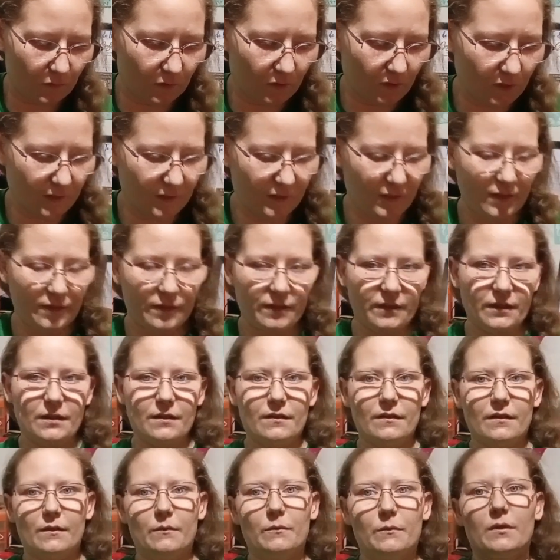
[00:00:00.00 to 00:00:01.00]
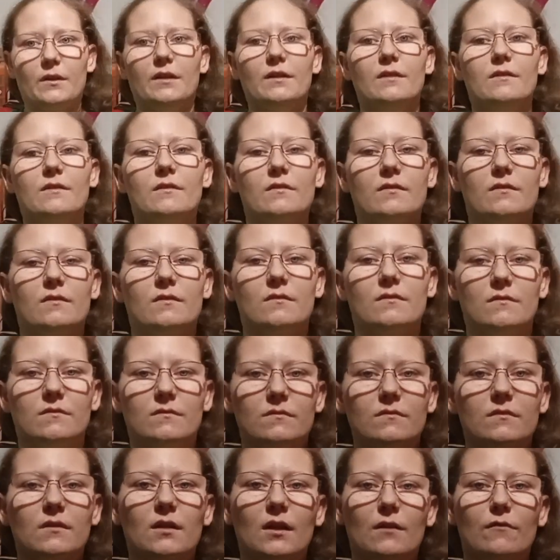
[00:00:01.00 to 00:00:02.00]
lay that there. That way it's
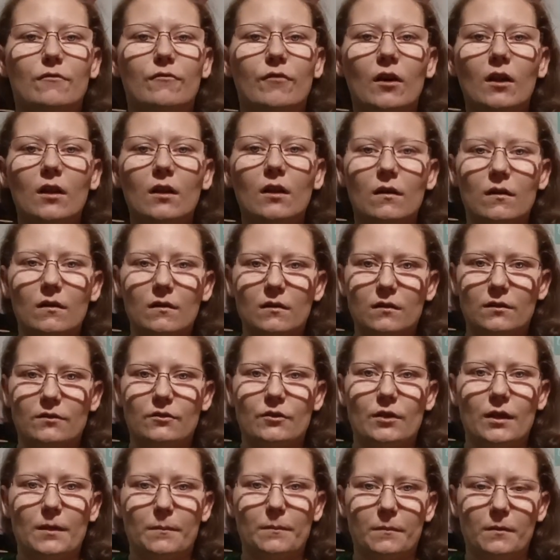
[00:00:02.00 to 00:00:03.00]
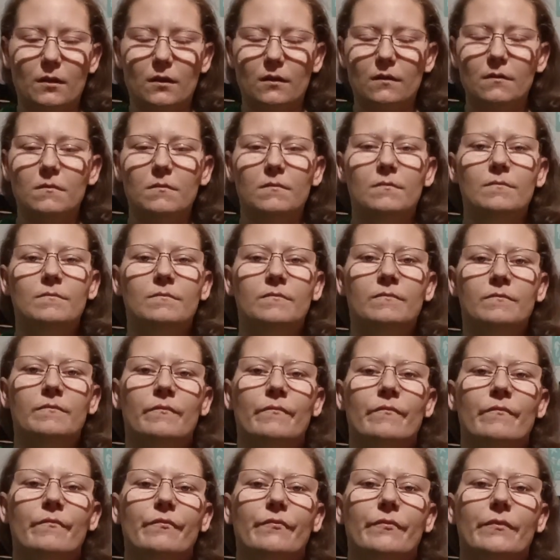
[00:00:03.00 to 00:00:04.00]
not falling on the tripod.
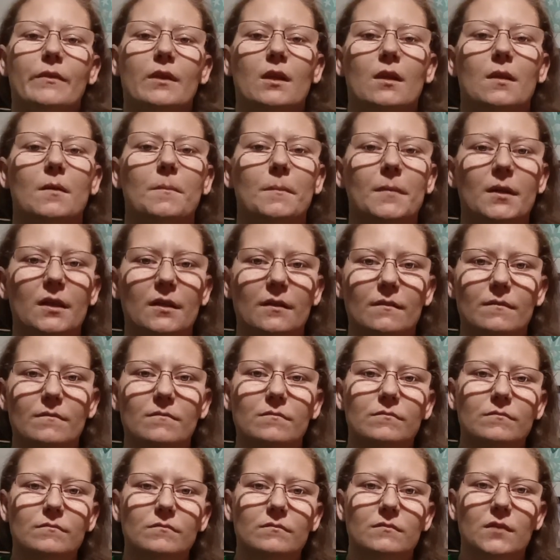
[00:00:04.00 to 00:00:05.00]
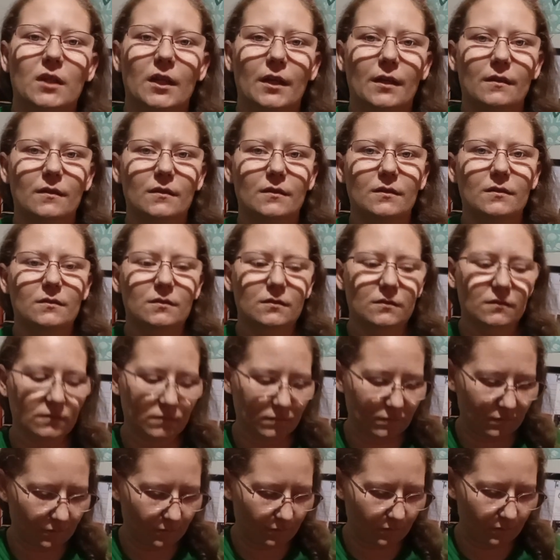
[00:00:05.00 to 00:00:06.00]
But yeah, I
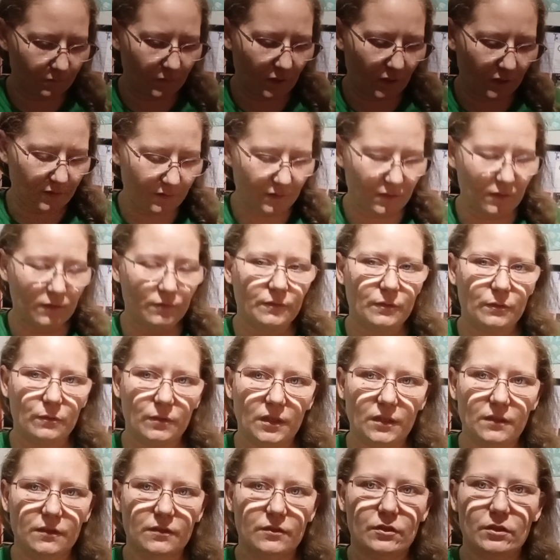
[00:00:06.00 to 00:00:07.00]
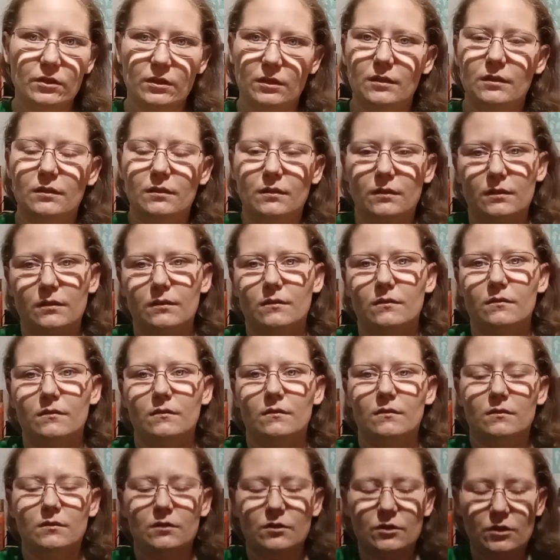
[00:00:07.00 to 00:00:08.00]
stuffed around the
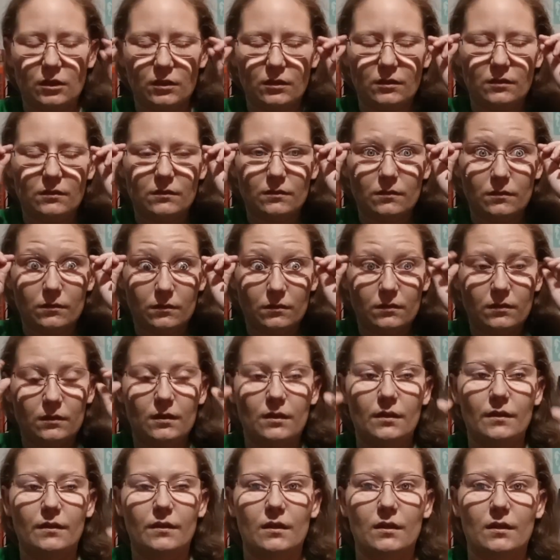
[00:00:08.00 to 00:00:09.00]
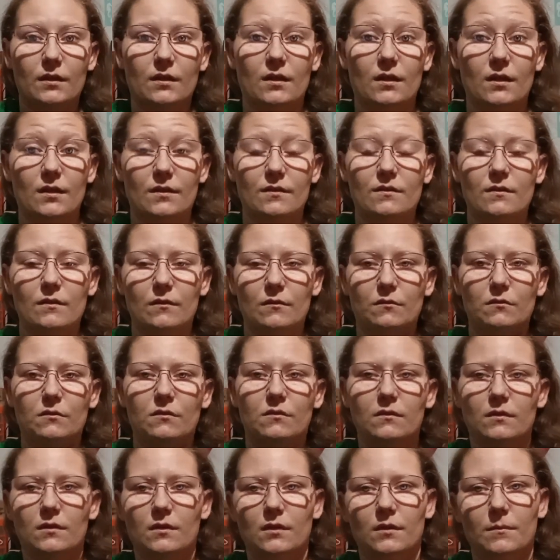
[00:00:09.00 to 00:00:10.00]
shirts, and then I sewed
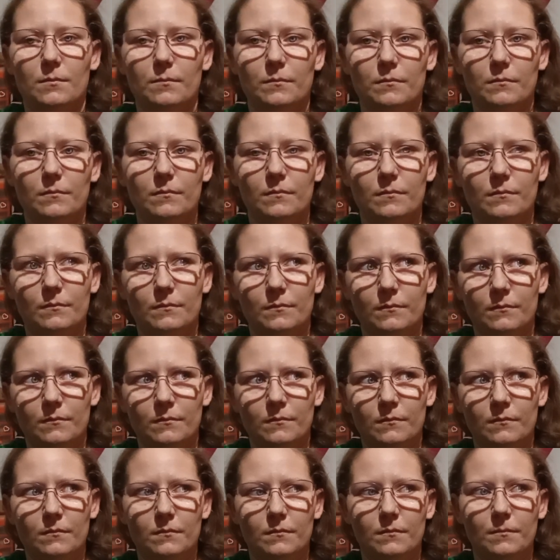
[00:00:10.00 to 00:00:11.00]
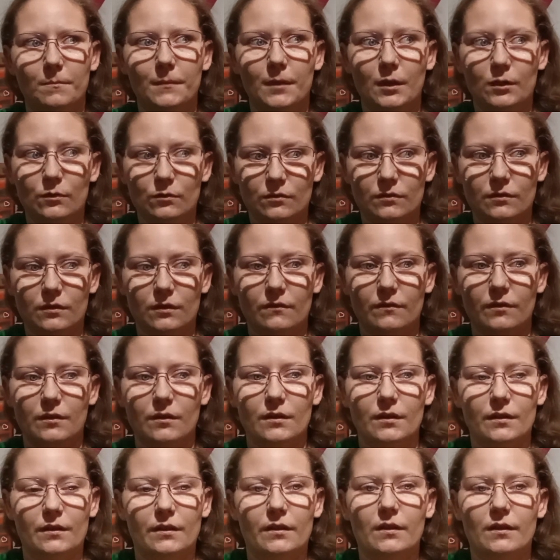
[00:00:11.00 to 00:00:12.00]
up most of it,
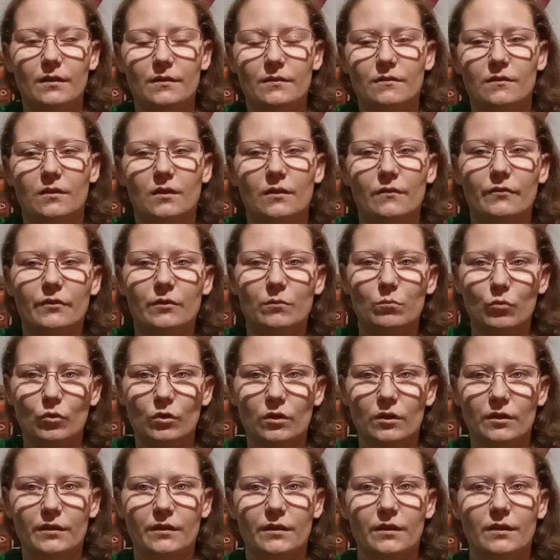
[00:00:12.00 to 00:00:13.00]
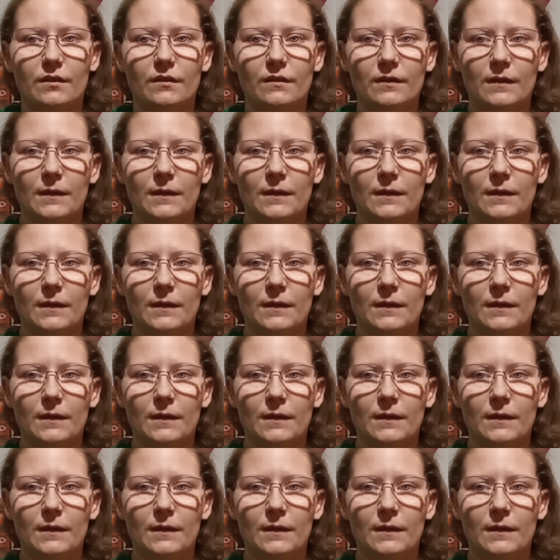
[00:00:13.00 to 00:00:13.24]
and then I stuffed some more in there